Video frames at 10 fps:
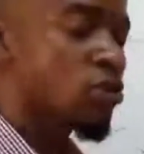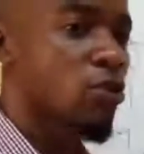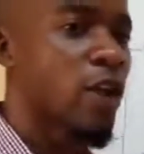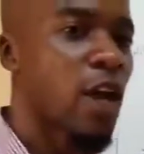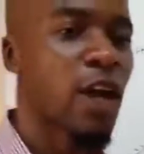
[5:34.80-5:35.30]

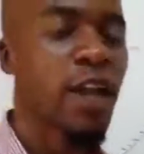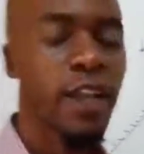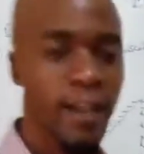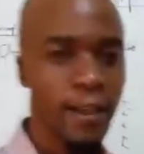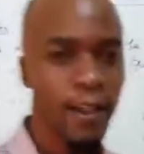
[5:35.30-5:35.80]
So yeah,
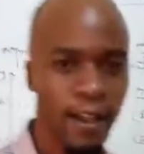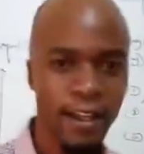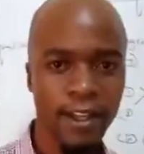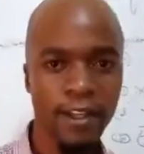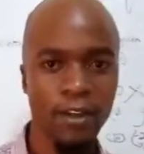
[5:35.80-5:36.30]

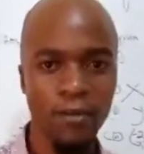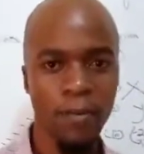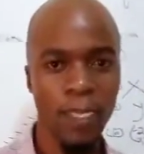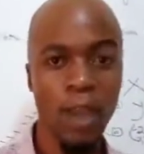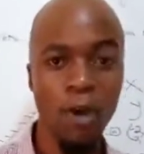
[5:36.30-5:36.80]

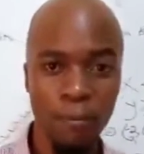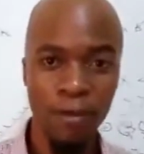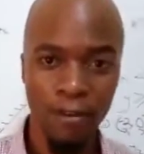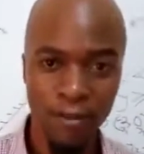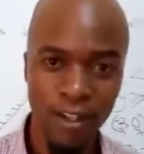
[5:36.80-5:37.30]
I hope
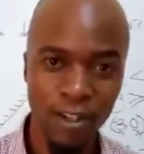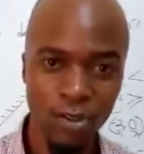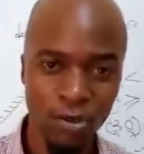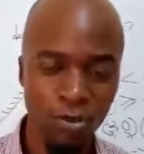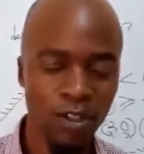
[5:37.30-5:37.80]
you have
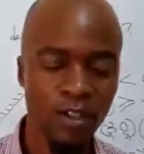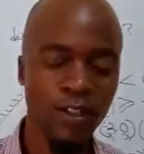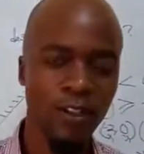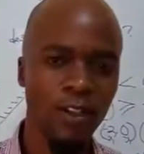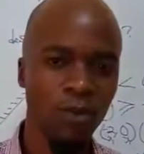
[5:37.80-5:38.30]
understood.
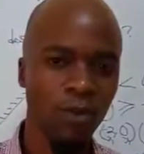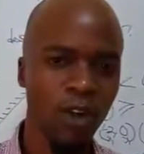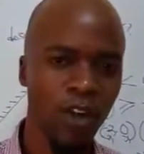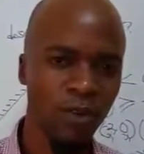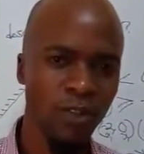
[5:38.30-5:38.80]

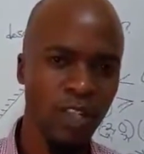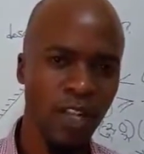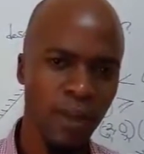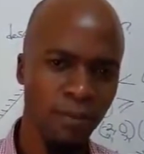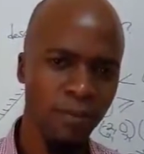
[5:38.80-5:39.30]
Where I'm not
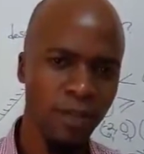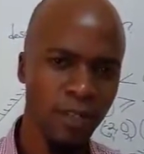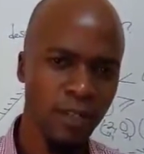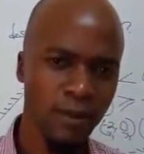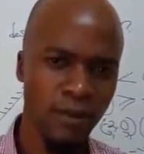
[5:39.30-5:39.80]
clear,
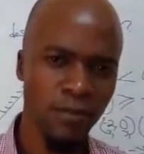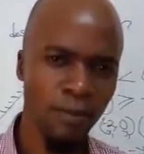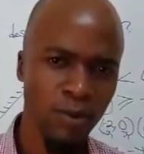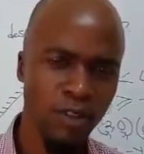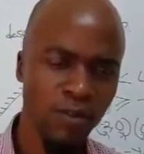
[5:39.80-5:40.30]
please
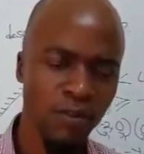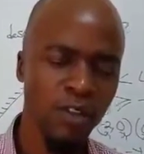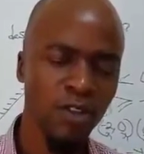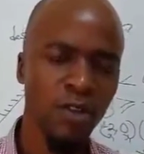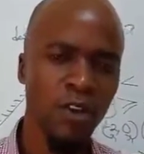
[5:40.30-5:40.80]
pause the
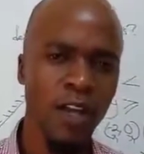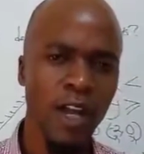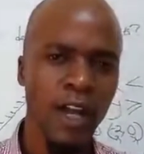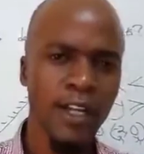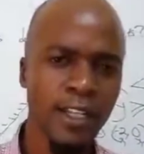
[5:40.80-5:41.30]
video.
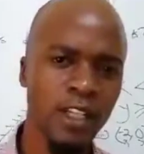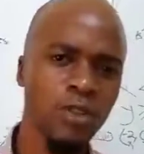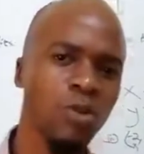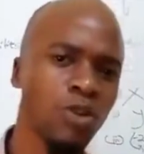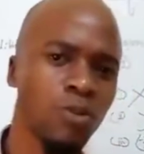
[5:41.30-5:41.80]
And I
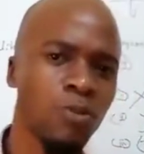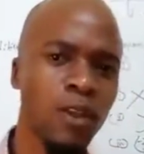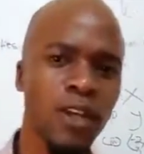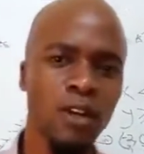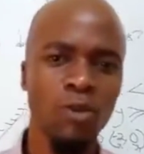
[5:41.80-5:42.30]
just want to
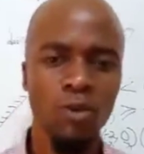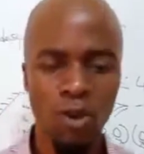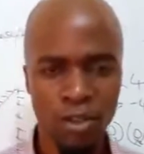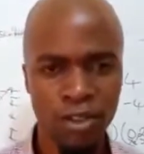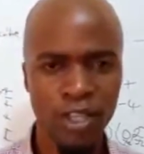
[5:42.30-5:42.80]
make
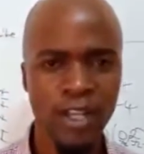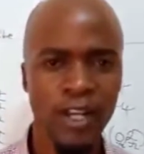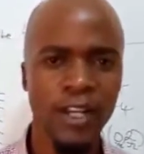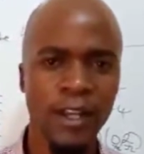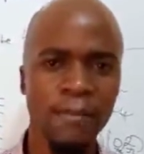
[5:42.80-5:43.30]
one thing
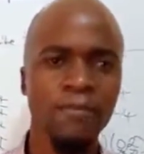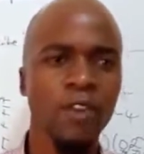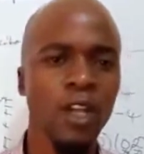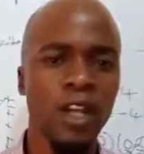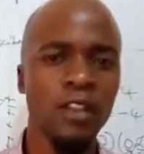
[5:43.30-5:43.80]
clear.
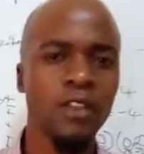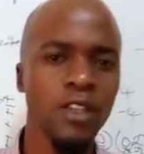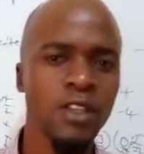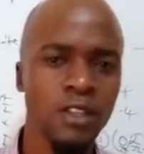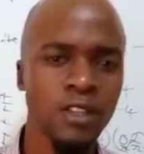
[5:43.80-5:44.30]

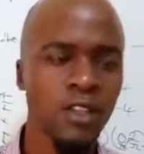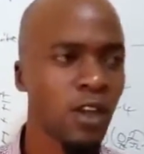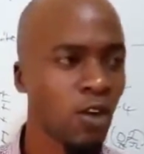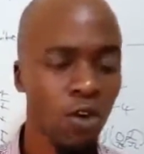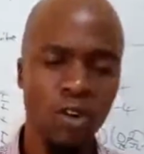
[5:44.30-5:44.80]
These
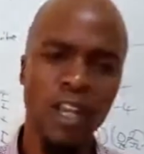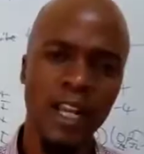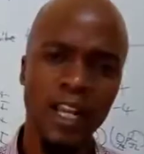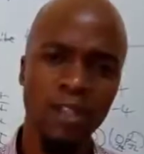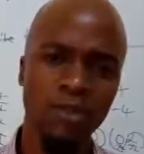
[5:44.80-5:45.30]

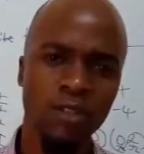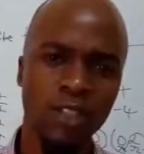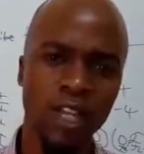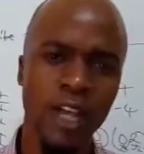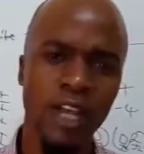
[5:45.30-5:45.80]
online
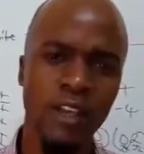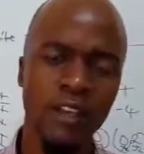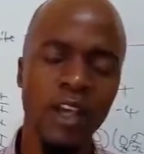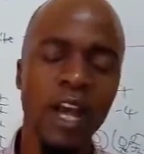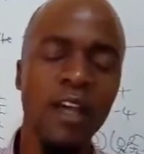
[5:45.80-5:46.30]
lessons are
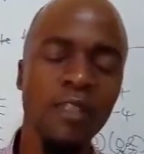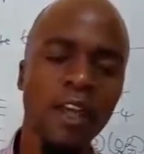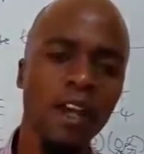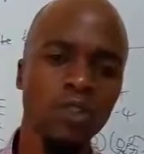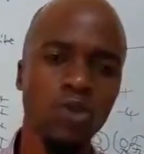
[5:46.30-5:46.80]

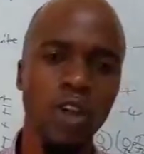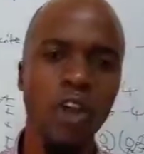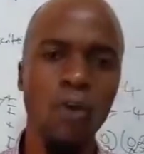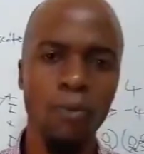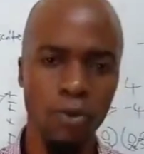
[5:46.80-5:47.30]
there to
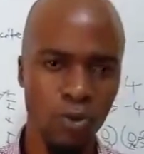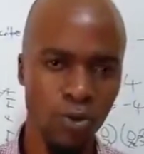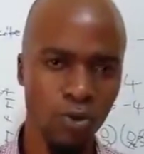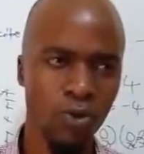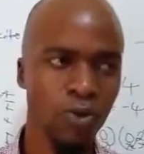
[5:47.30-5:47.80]
help you.